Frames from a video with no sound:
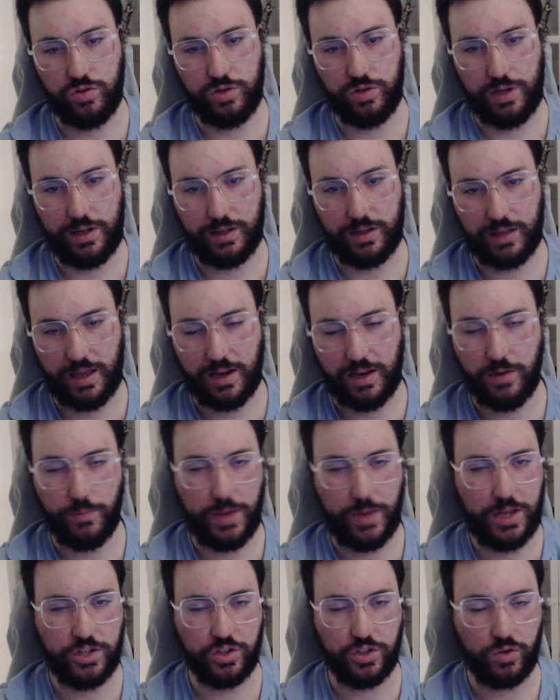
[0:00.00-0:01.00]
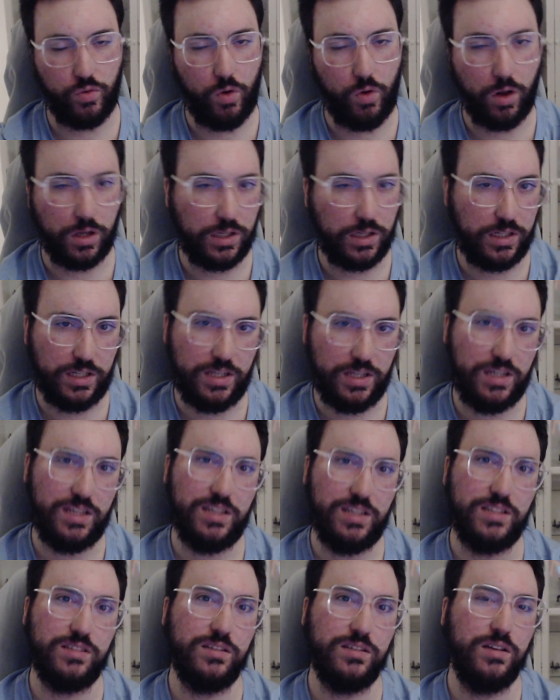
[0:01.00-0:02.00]
like animation
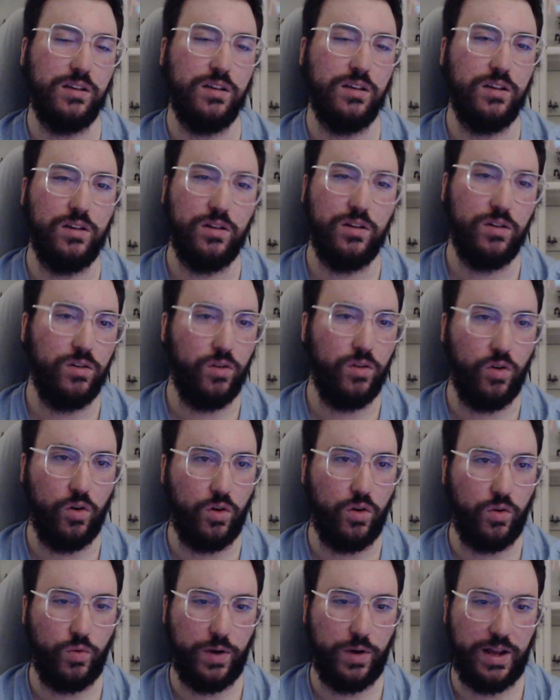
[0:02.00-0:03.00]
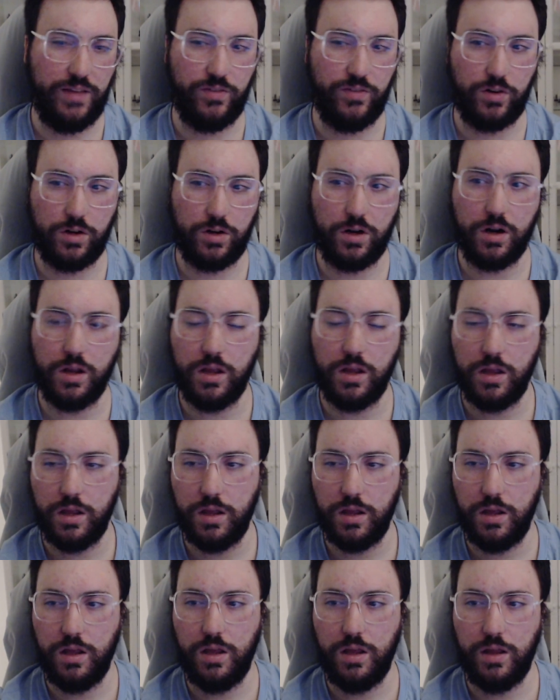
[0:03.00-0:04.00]
qualities or whatever.
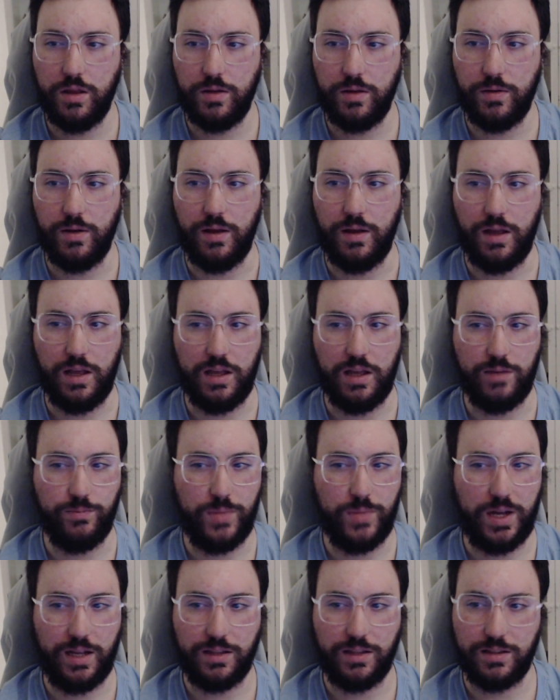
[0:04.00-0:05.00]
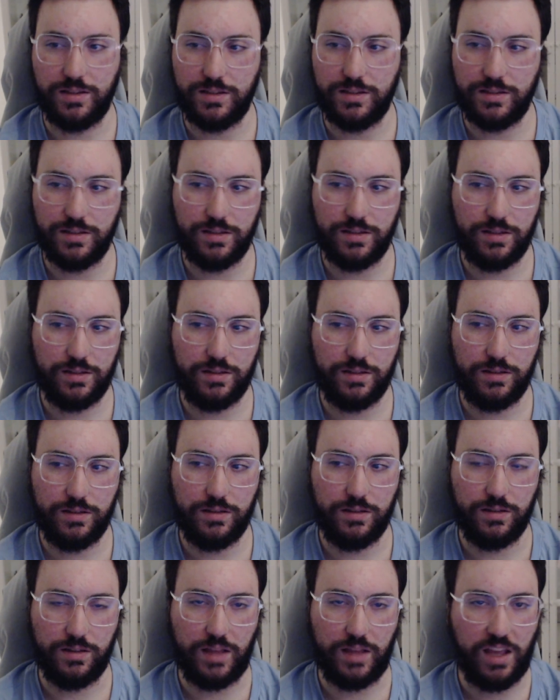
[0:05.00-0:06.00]
Uh, but
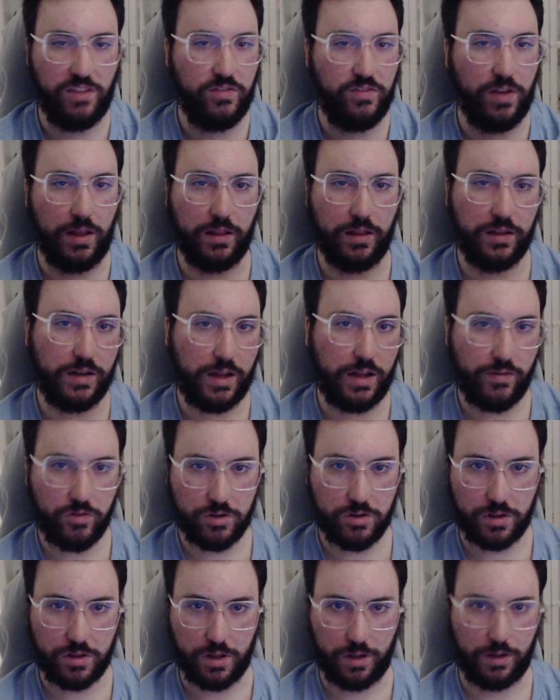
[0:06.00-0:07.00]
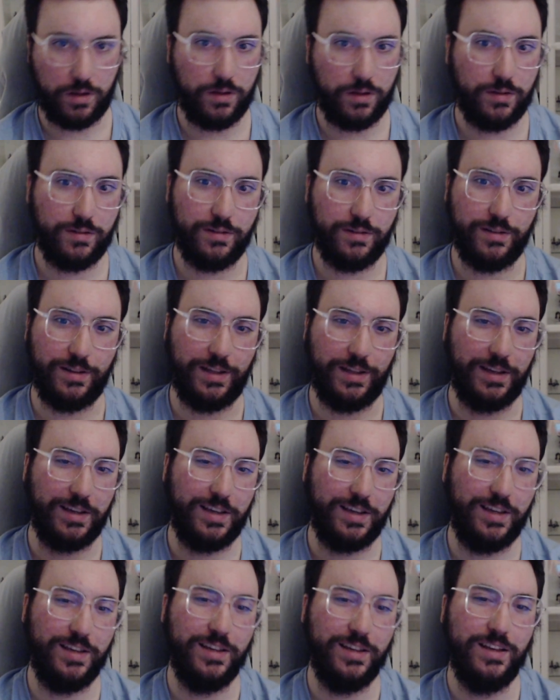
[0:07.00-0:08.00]
they failed in everything,
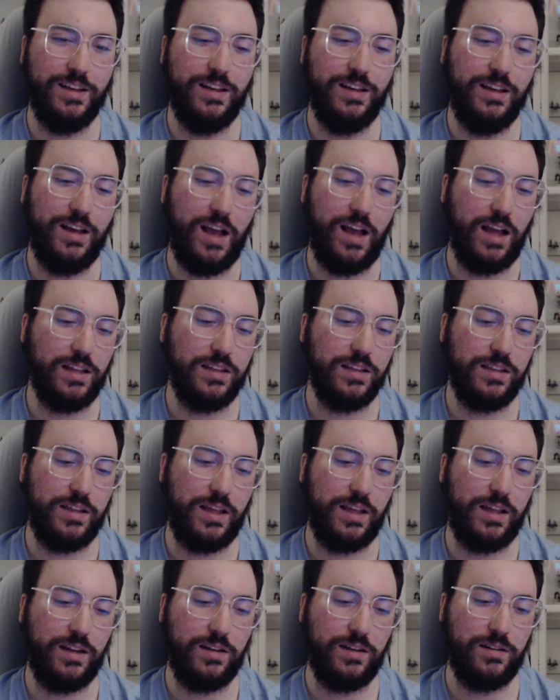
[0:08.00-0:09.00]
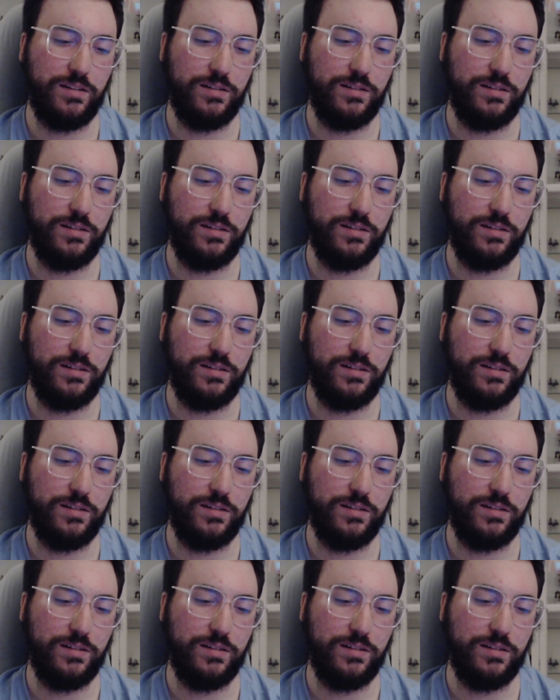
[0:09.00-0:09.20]
like other than